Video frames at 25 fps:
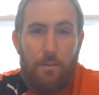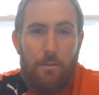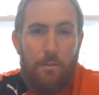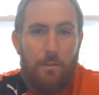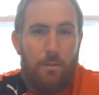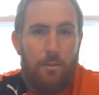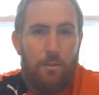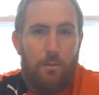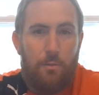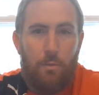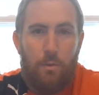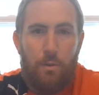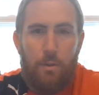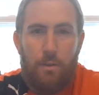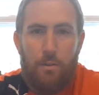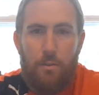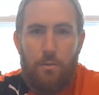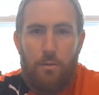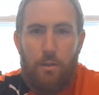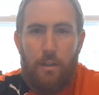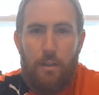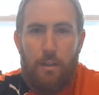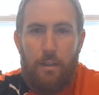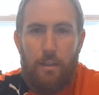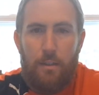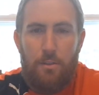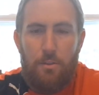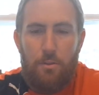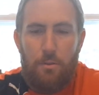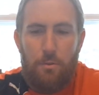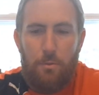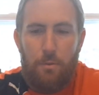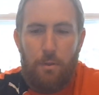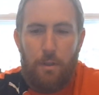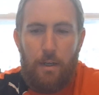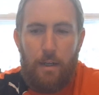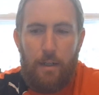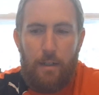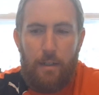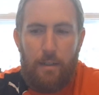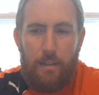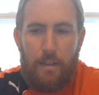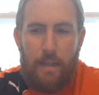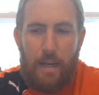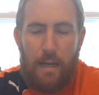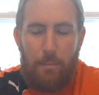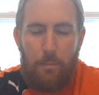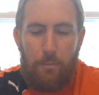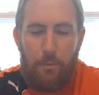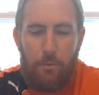So I just want to try to get you ahead of the
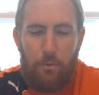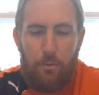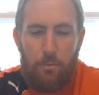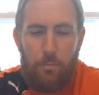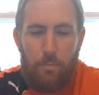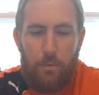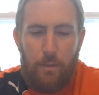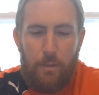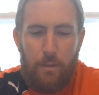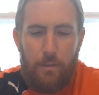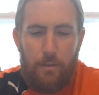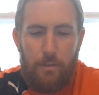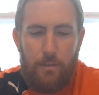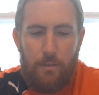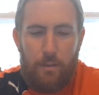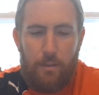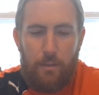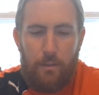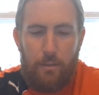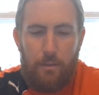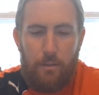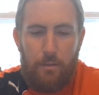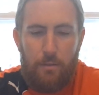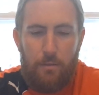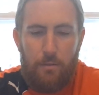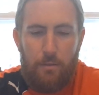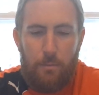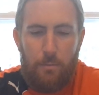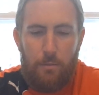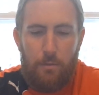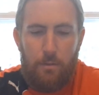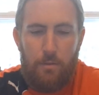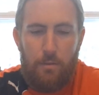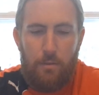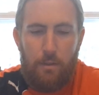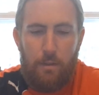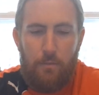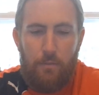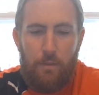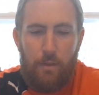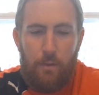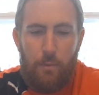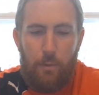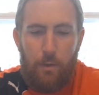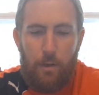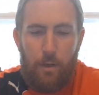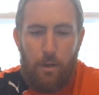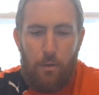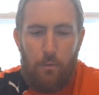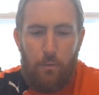game a little bit and just tell you some of the stuff they
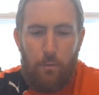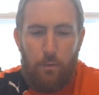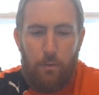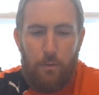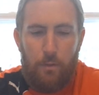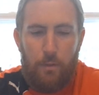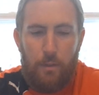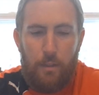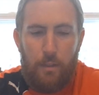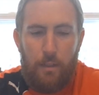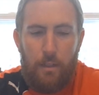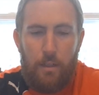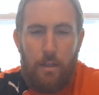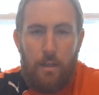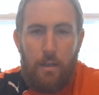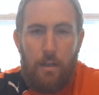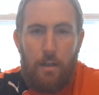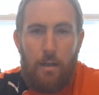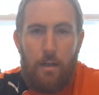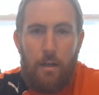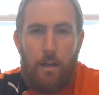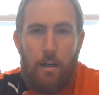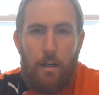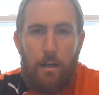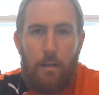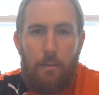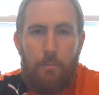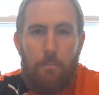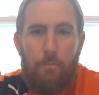went over.